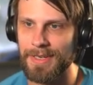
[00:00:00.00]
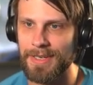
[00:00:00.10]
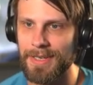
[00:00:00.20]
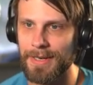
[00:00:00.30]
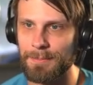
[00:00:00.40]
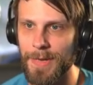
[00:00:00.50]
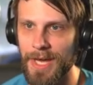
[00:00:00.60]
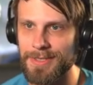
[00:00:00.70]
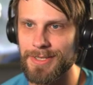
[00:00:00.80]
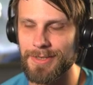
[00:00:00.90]
and I'm
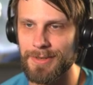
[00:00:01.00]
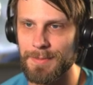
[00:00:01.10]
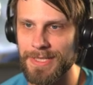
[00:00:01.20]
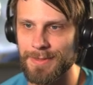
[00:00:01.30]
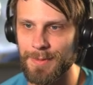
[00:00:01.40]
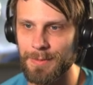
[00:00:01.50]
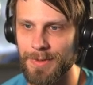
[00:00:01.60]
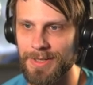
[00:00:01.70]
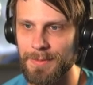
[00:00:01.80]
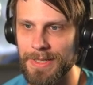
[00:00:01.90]
not sure the best way we're
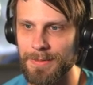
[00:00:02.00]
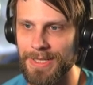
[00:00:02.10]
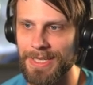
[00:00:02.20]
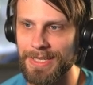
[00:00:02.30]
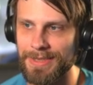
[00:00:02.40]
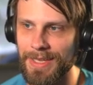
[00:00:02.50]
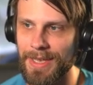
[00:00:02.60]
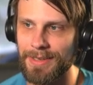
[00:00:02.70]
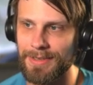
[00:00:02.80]
gonna be able to get that,